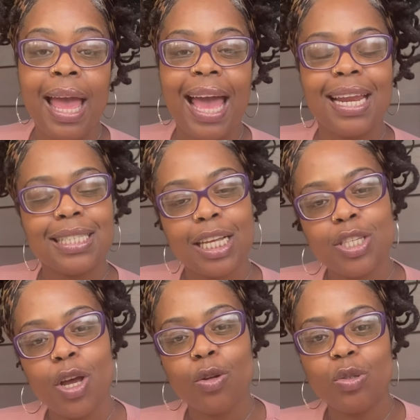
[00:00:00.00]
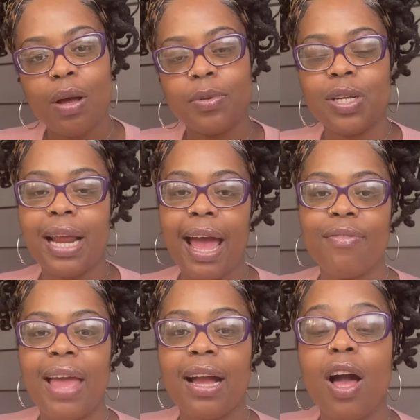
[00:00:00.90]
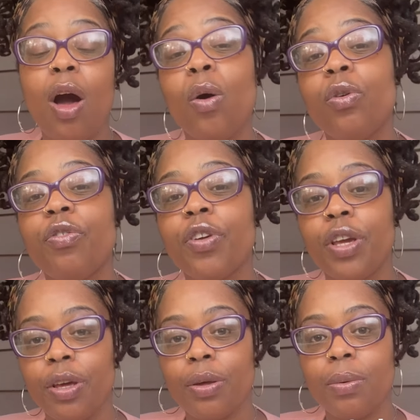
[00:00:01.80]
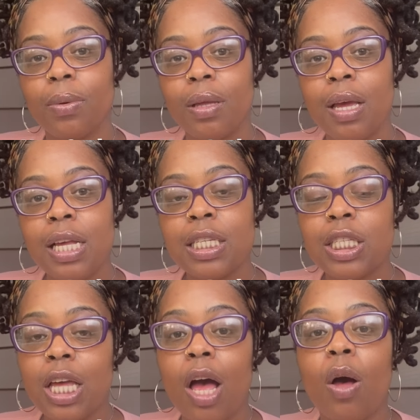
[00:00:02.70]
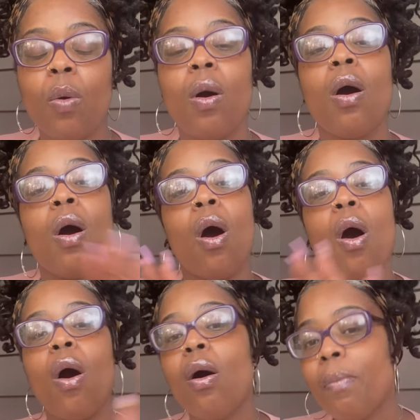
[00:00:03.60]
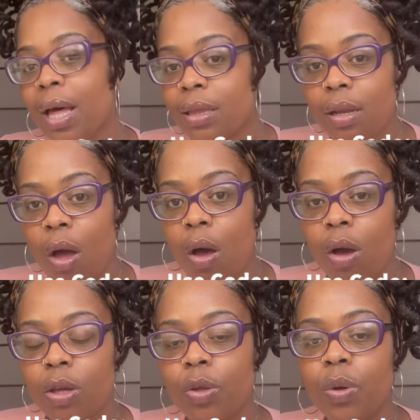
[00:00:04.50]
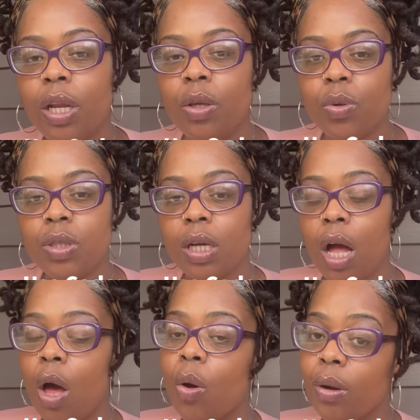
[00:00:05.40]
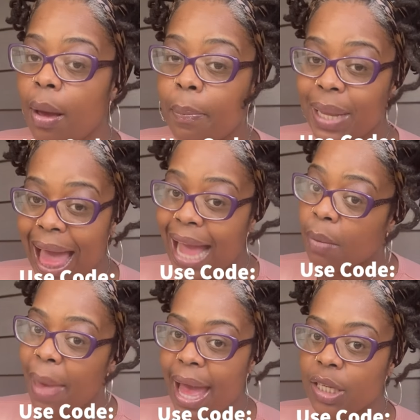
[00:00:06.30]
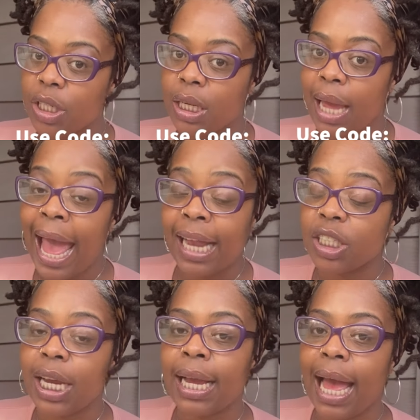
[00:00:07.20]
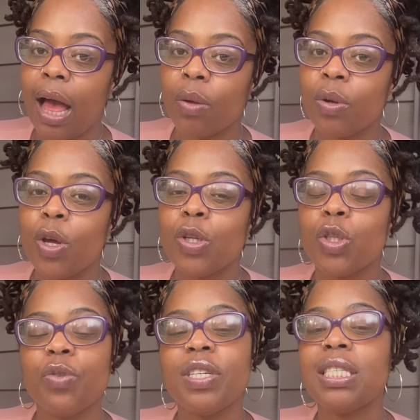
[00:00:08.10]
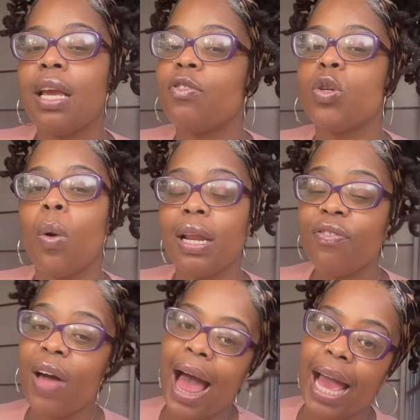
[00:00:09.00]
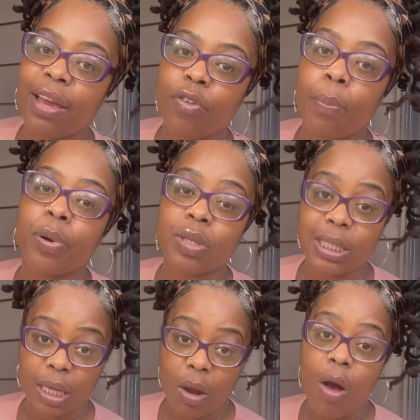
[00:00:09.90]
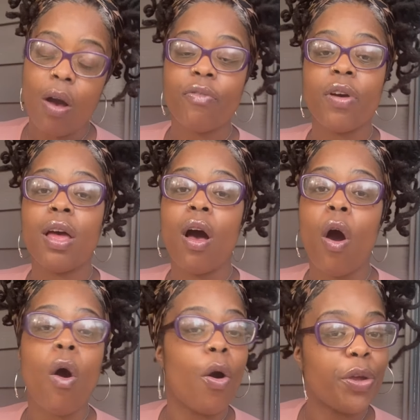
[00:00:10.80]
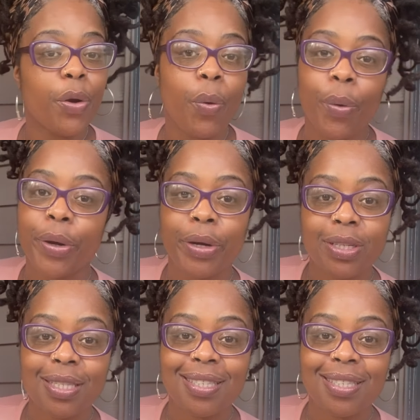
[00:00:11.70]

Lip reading: And as I told you, I was going to have that code for you. So all month long, you can use the code BLACKMAGIC at checkout to receive 25% off all your orders.